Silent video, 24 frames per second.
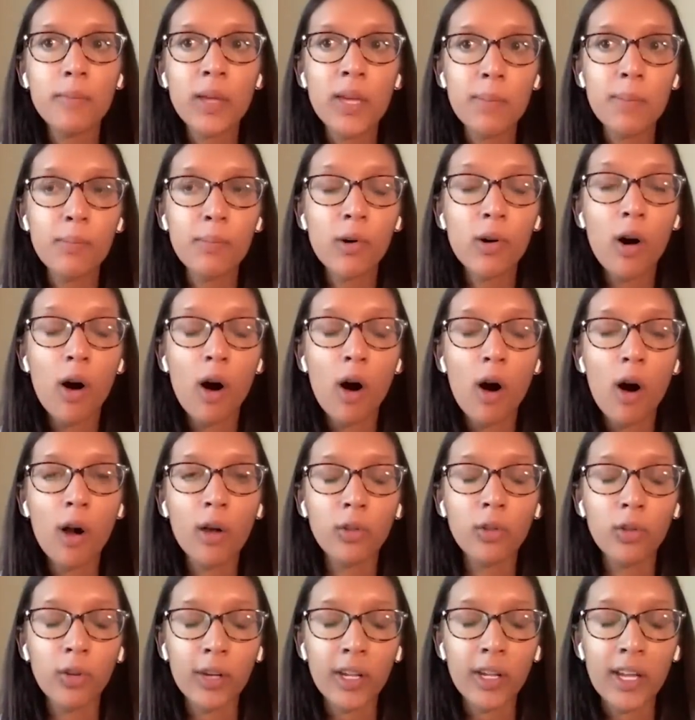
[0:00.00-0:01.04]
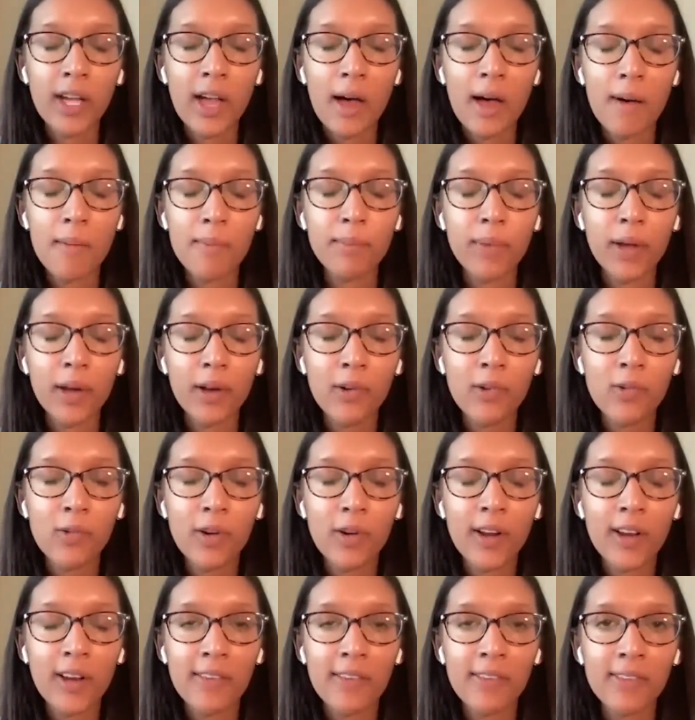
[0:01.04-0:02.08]
people are looking at
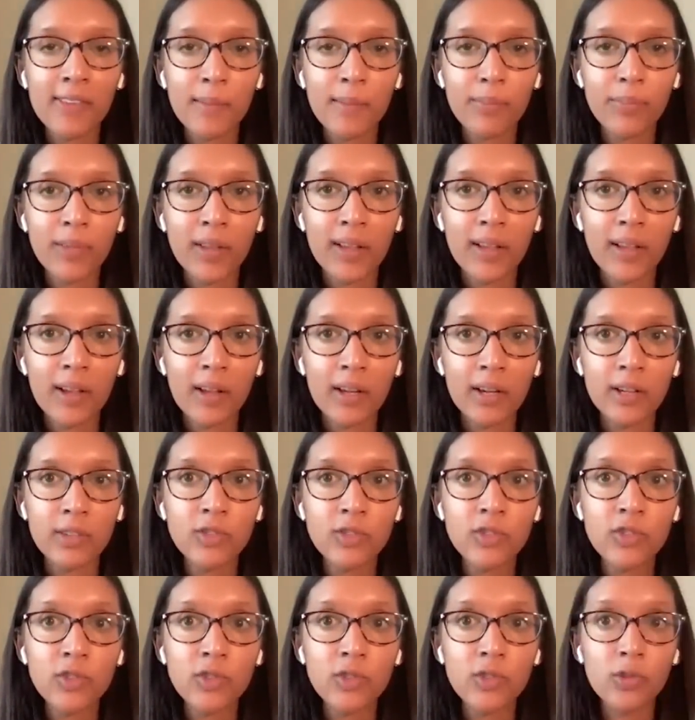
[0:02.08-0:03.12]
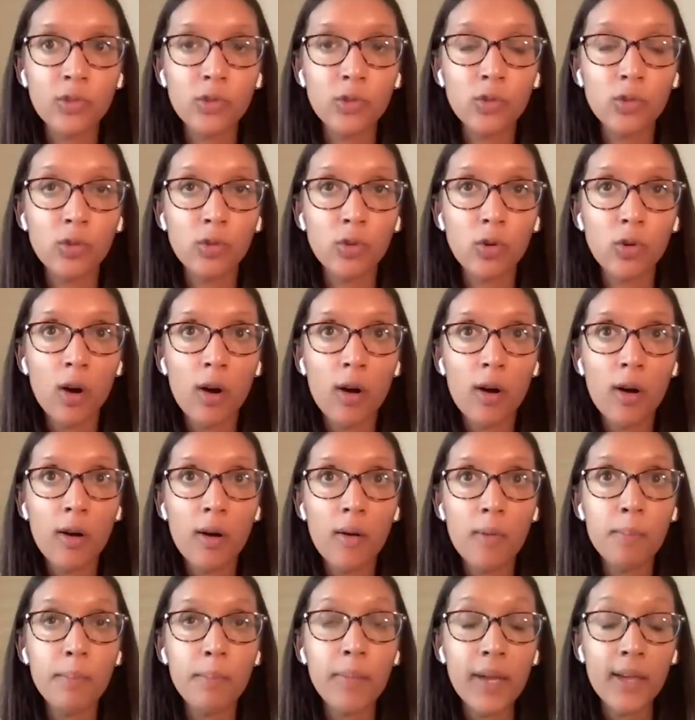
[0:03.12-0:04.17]
Bitcoin as something to
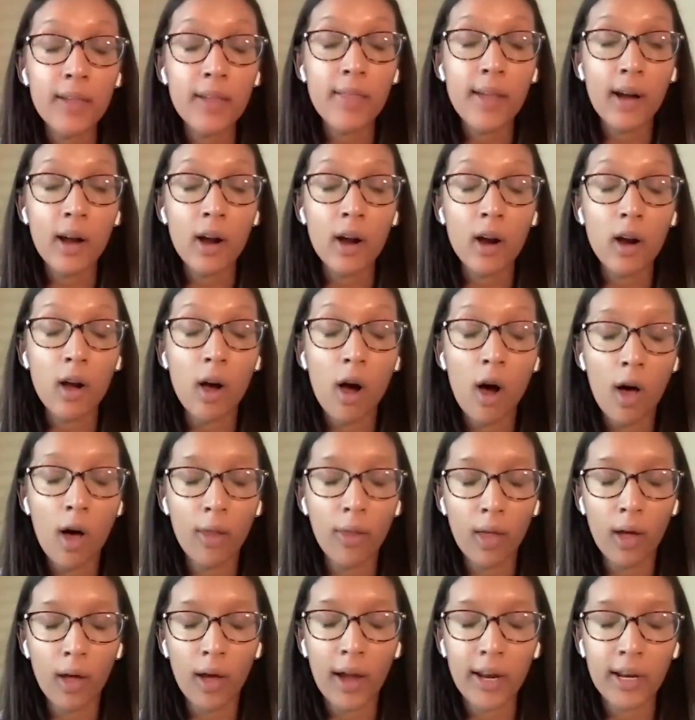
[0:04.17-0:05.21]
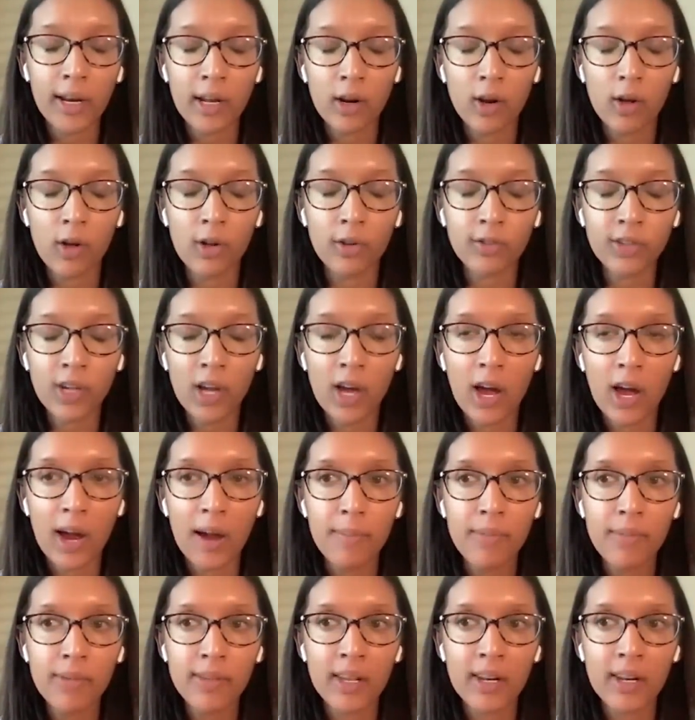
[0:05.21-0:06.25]
be there online at all
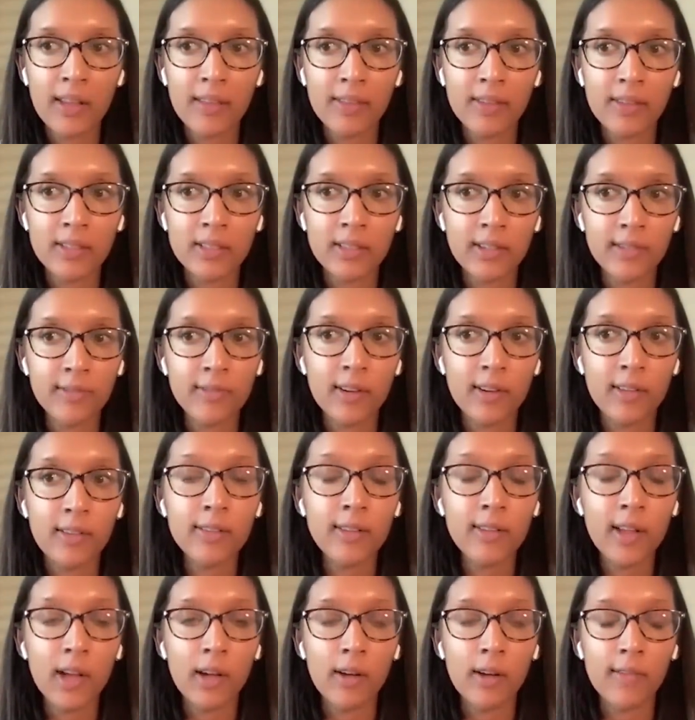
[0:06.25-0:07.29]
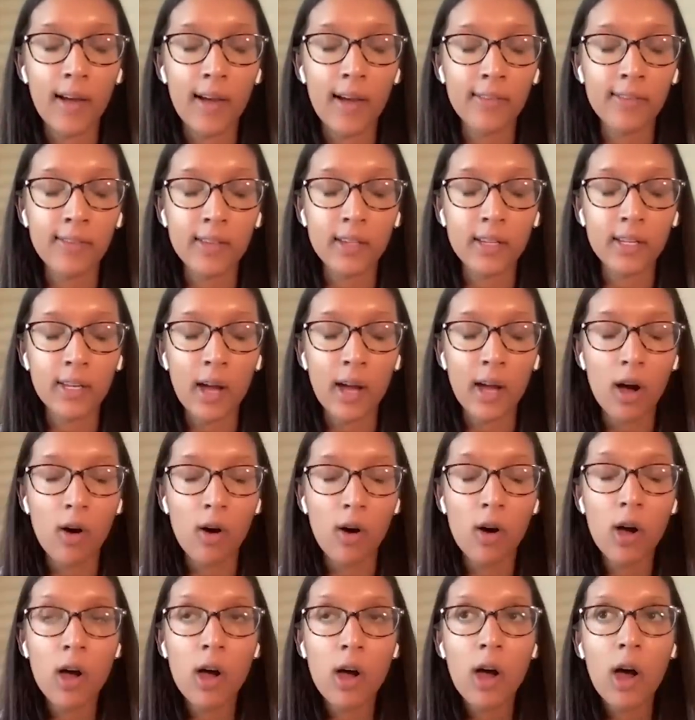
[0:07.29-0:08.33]
times. And it's a different style of asset
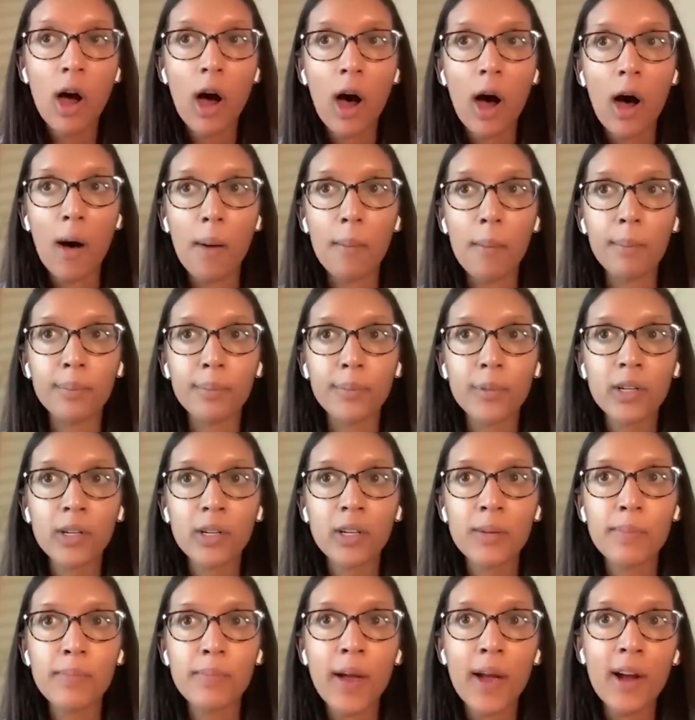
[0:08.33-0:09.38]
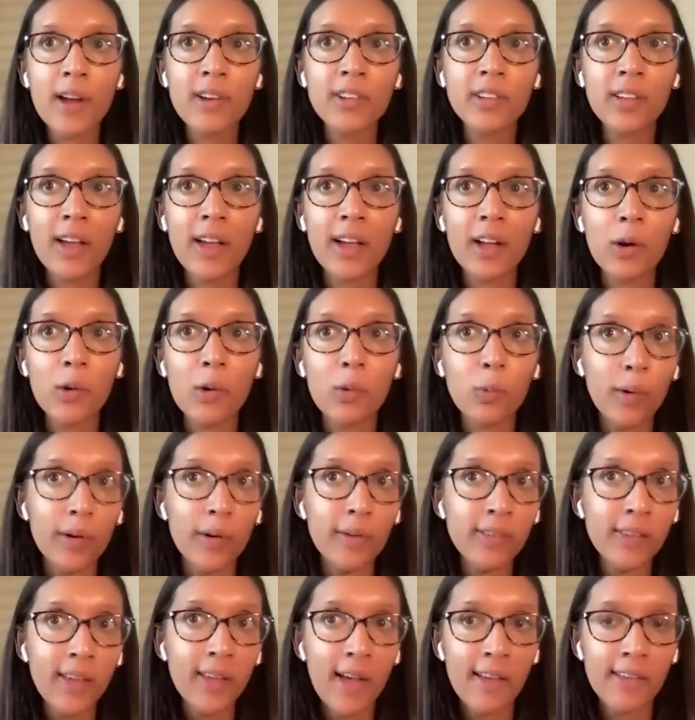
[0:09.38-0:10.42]
now. Um, compared to like
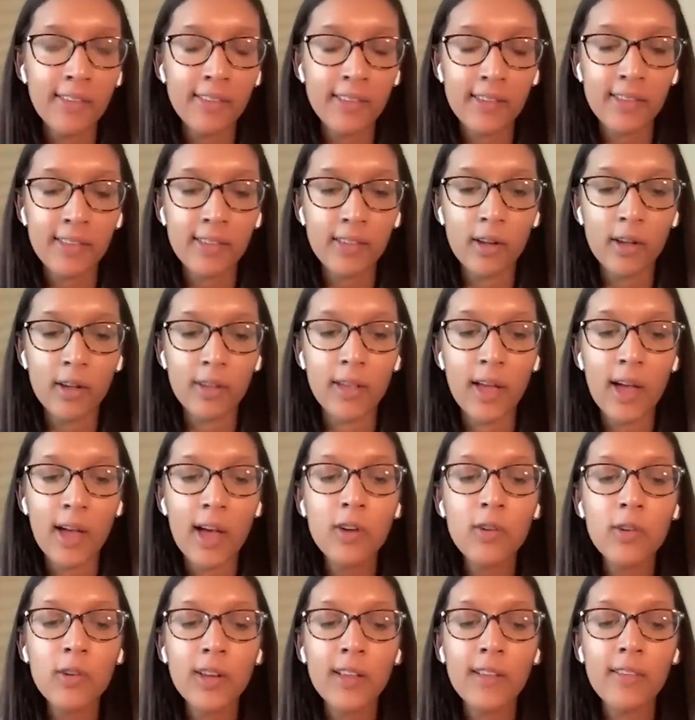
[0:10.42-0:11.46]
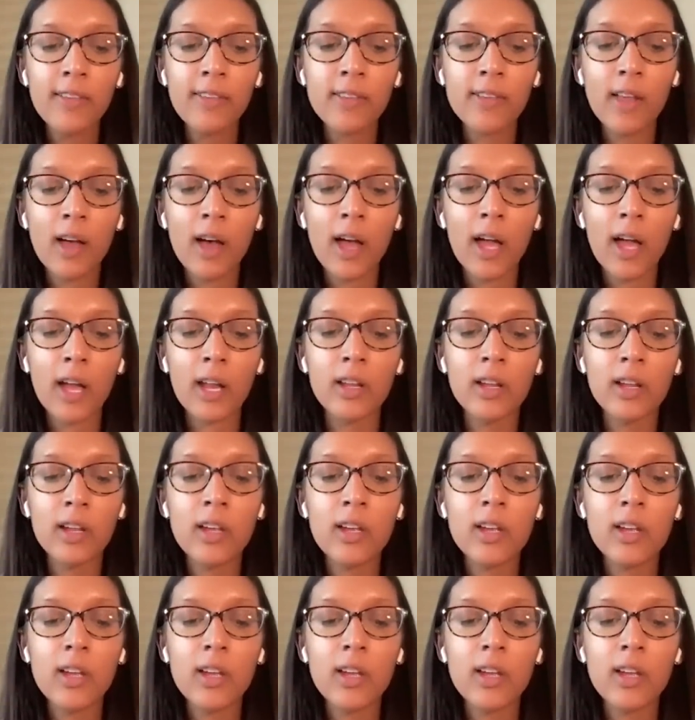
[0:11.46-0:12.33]
risk assets on the equity side,